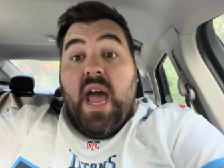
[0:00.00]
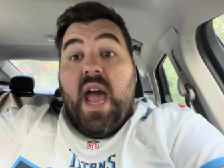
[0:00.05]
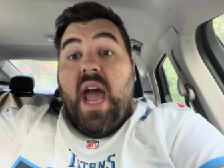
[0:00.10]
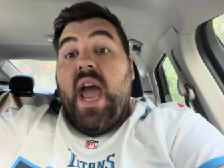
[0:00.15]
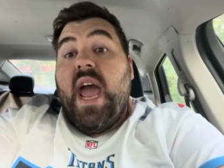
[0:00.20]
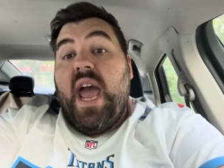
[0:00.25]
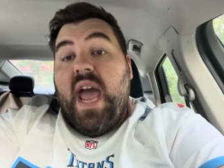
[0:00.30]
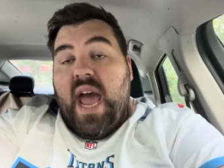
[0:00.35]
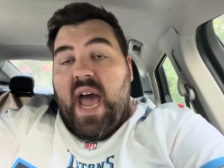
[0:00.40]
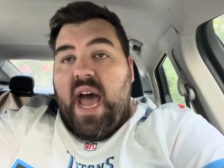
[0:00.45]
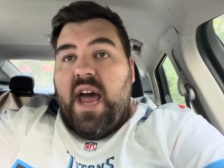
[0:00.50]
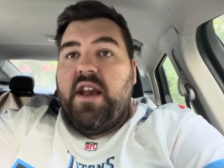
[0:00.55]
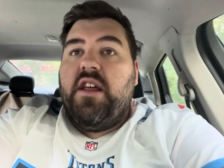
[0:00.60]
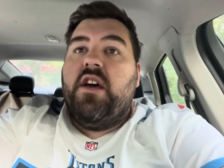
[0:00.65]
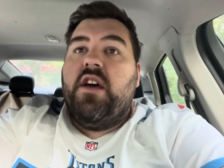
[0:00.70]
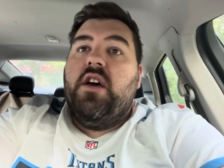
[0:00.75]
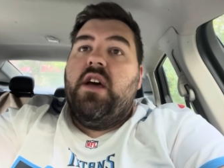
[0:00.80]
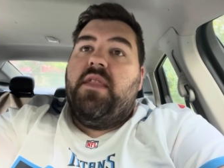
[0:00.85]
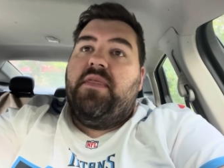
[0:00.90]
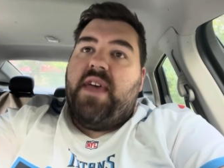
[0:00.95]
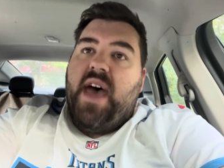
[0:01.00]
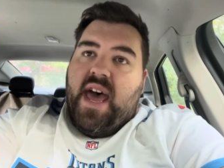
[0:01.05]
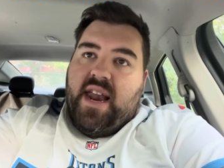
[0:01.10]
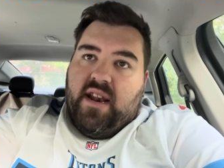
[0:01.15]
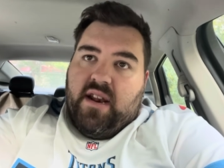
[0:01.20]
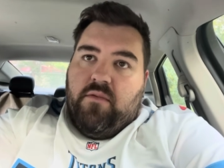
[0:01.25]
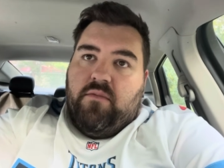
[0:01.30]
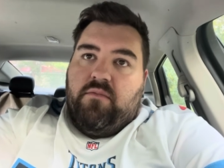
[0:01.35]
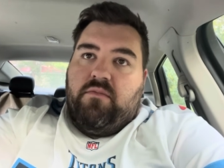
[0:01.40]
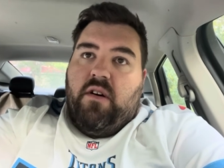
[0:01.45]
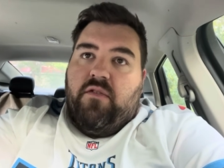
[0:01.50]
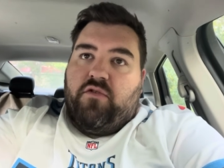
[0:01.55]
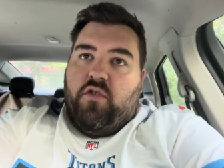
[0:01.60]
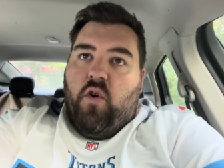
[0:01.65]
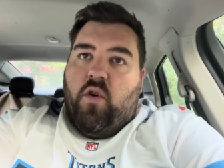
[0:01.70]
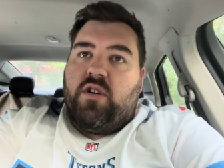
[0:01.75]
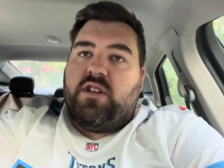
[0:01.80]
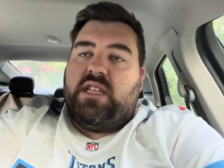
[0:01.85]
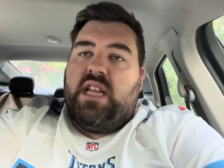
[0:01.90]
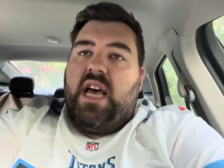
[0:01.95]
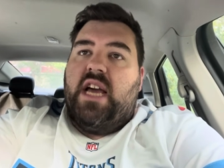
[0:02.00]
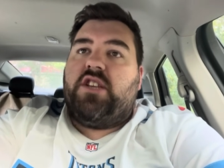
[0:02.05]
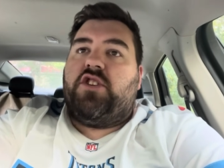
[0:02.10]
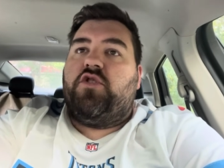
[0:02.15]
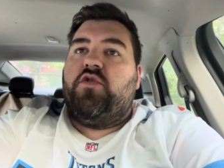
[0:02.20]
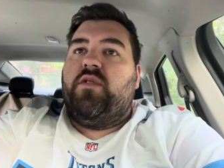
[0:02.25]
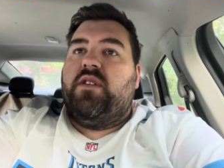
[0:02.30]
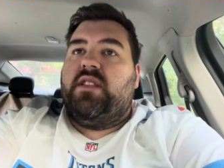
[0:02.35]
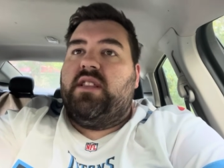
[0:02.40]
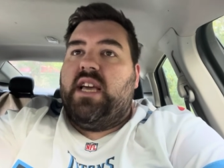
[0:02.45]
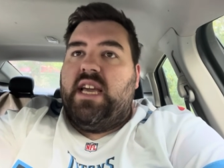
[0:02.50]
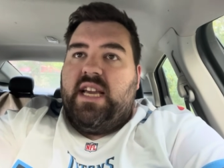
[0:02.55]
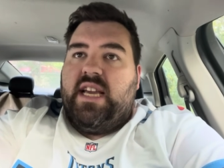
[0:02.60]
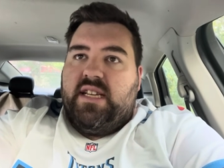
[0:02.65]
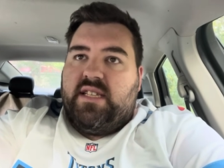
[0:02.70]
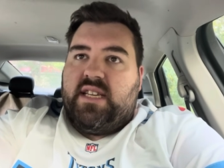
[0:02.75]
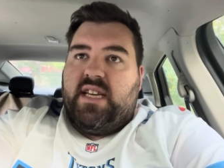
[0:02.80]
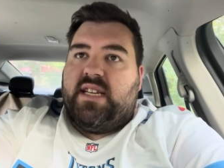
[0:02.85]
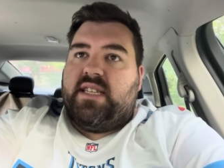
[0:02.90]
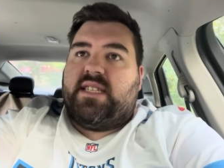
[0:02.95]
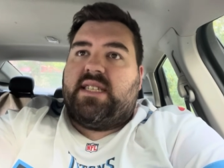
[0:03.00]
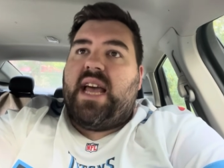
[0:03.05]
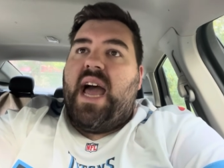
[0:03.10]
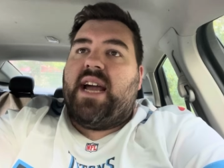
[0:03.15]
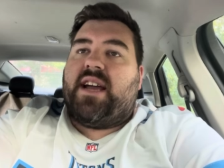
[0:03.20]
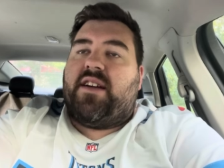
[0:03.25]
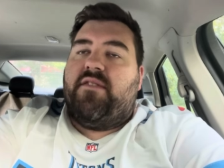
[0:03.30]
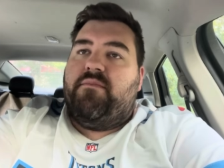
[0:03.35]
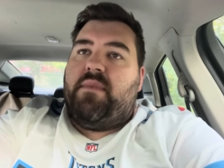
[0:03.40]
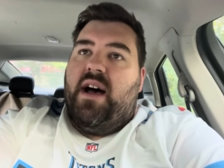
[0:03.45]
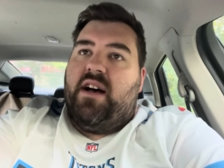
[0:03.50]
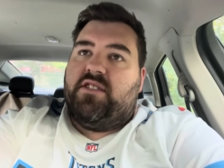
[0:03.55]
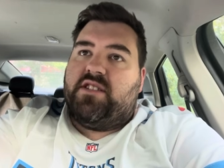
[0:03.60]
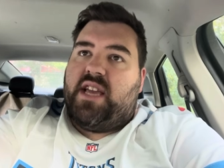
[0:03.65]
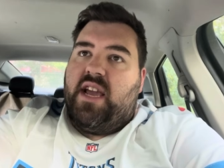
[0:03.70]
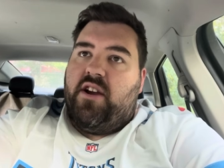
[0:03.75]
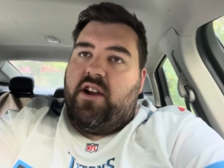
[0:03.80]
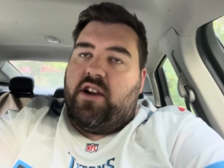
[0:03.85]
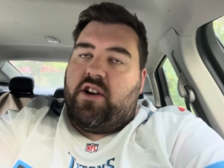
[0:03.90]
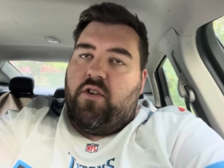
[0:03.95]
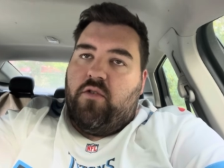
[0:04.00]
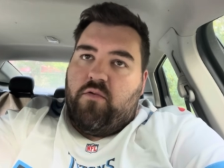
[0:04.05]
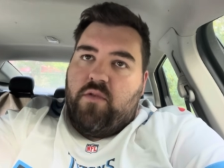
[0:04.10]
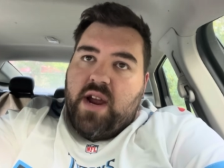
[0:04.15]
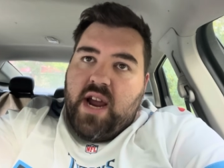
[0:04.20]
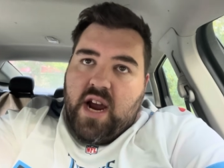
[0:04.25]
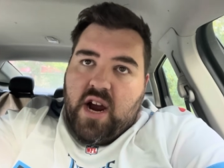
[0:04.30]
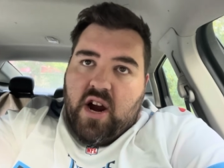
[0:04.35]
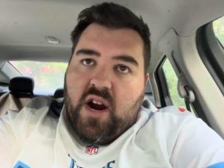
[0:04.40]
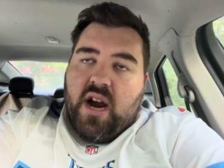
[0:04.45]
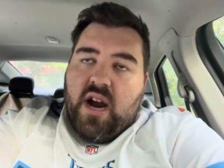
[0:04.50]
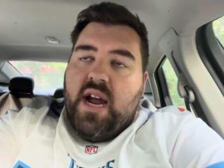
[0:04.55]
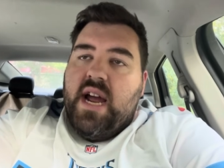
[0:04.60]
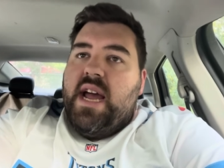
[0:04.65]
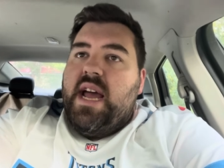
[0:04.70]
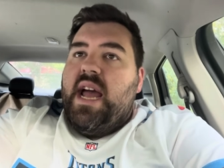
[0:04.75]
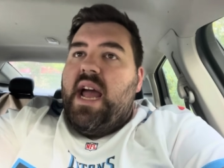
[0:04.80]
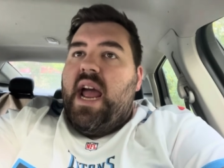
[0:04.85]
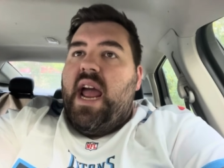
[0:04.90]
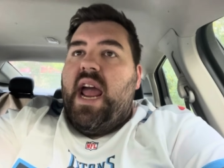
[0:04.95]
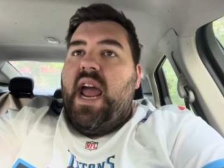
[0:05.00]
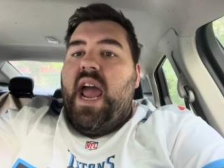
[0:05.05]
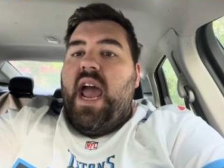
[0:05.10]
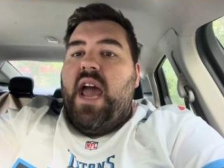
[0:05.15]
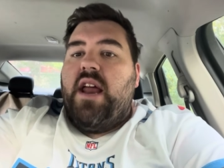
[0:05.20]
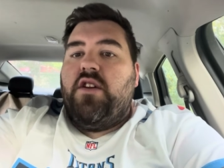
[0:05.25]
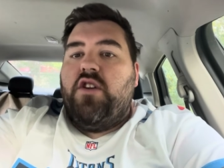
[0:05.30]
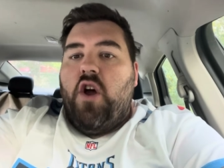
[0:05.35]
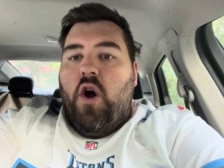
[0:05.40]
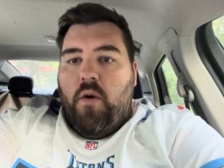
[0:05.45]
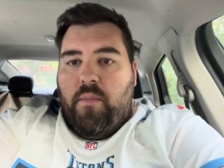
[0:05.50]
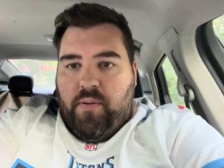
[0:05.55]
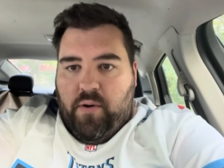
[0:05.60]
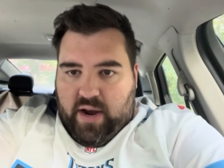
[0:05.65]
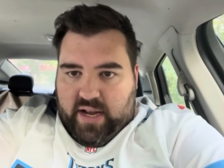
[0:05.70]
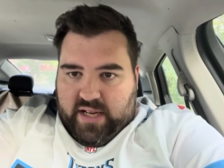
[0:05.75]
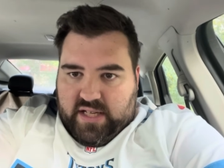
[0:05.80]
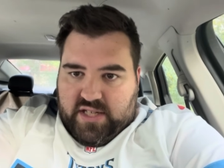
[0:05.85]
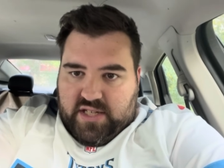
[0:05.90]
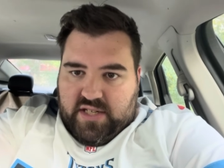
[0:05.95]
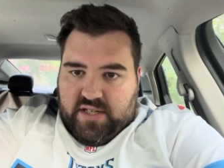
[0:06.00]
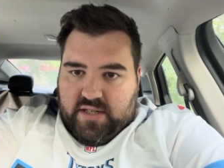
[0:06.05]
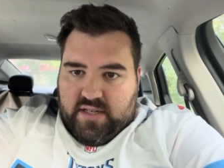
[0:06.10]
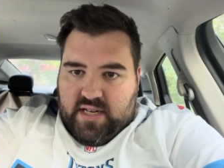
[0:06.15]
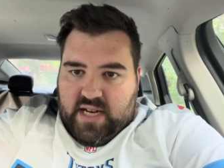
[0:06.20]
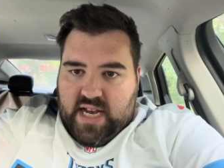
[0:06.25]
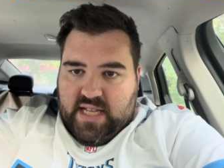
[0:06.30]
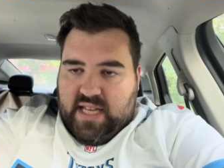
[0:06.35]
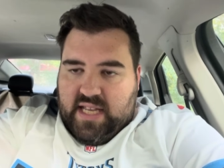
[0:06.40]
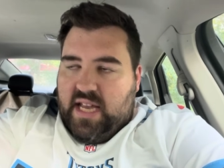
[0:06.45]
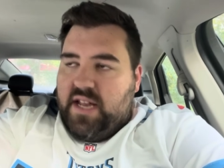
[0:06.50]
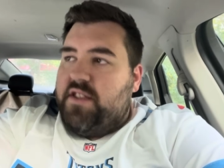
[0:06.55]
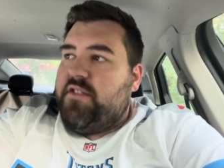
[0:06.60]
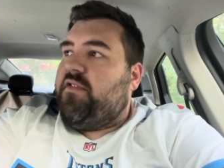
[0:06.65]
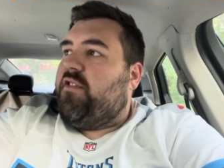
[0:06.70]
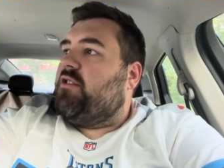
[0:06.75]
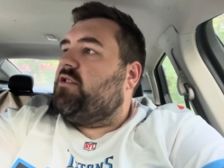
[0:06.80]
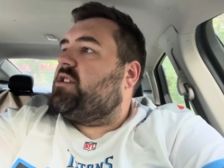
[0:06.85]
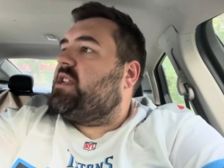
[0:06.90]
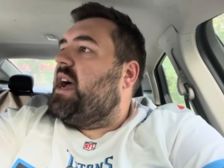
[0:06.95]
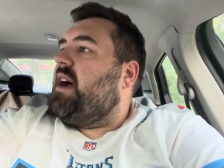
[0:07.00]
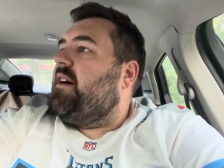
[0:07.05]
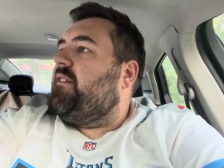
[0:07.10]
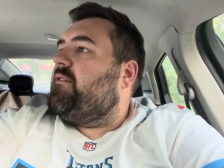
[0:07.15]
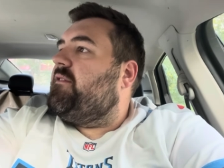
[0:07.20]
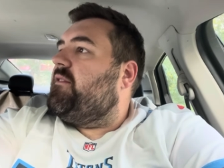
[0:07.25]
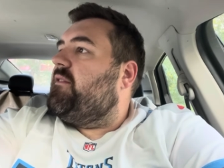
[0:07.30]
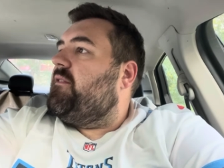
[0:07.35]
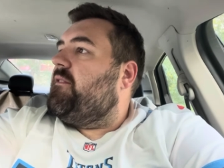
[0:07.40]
And that, of course, led to the easiest sack of Myles Garrett career and no points at the end of the first half.